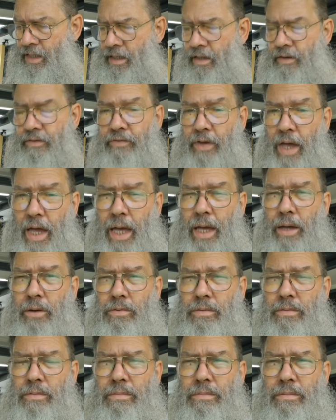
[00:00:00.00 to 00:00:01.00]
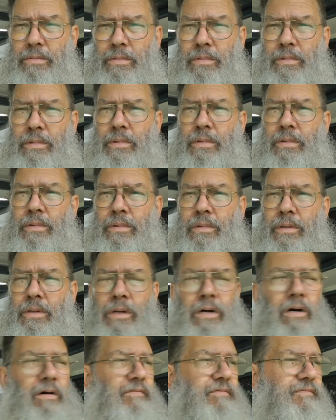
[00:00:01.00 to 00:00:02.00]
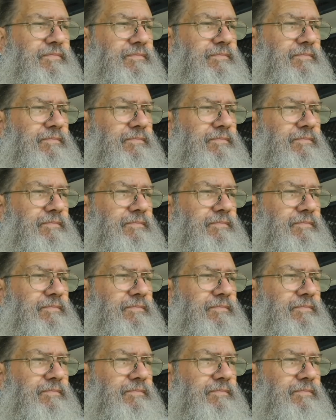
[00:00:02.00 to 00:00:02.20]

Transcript: So I've